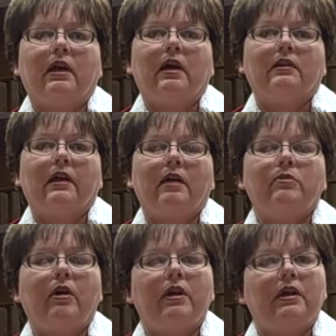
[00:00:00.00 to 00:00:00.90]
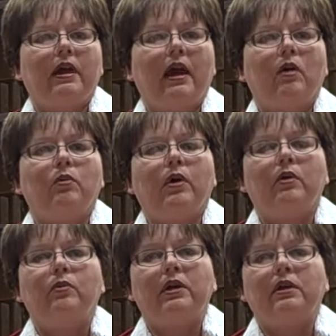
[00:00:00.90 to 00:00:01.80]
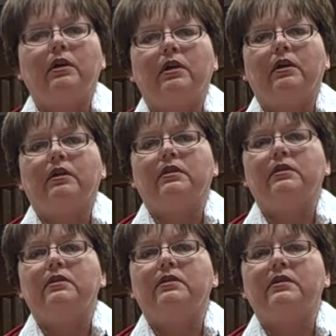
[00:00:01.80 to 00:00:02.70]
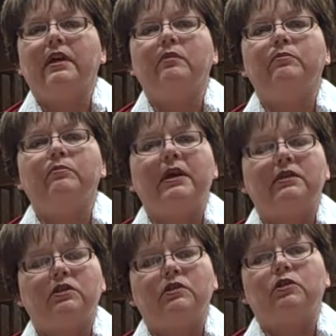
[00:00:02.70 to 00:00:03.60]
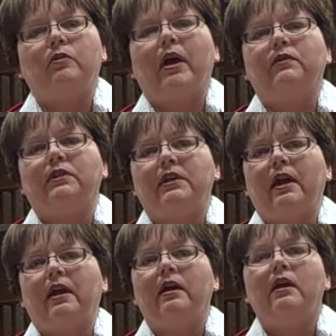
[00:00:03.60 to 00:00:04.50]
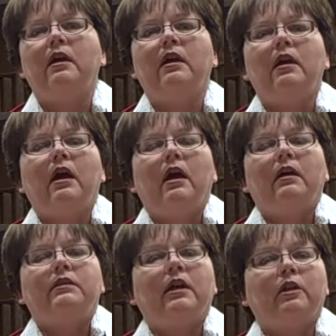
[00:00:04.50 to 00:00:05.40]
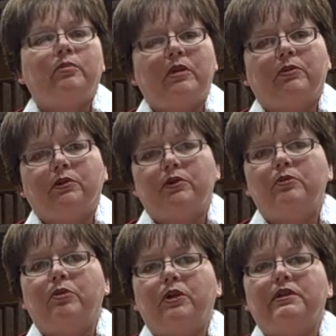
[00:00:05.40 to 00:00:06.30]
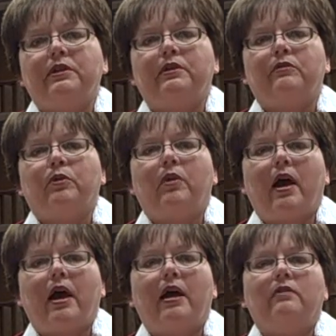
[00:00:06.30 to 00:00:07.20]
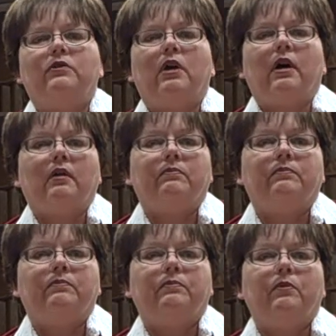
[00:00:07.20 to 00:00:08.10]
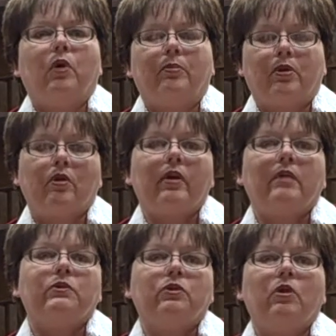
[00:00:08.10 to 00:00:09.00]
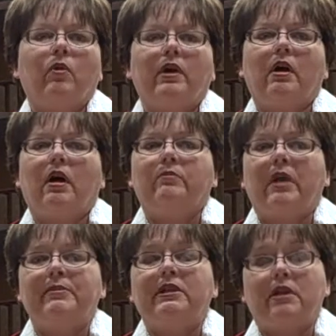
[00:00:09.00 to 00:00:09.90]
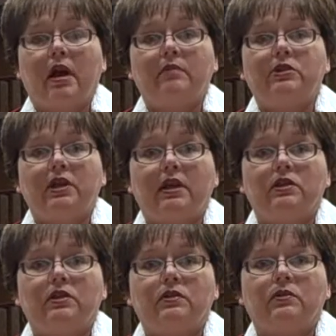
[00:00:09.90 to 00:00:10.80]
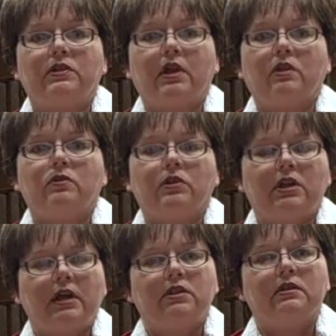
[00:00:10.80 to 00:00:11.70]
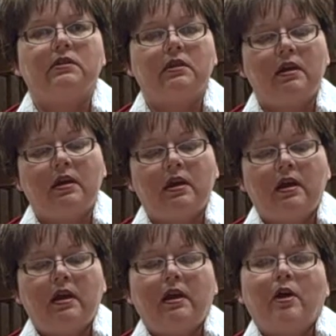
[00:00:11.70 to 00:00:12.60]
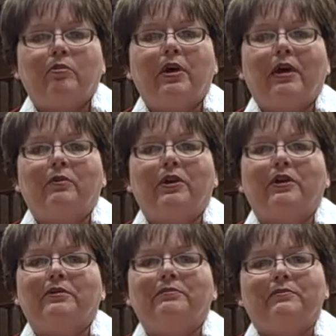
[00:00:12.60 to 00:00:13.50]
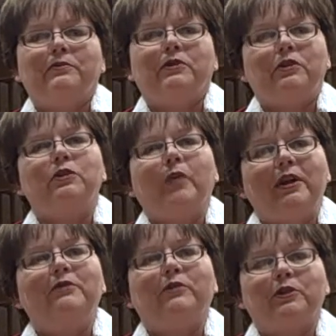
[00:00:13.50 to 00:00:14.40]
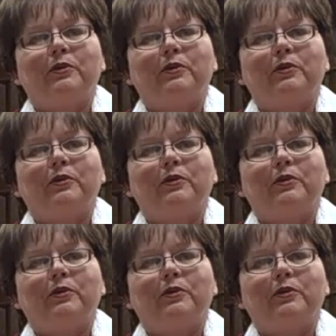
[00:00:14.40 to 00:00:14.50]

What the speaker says: a library account where we could send messages throughout the day telling people new books that have arrived, what programs are going on, maybe time changes or schedule changes. But we're just waiting for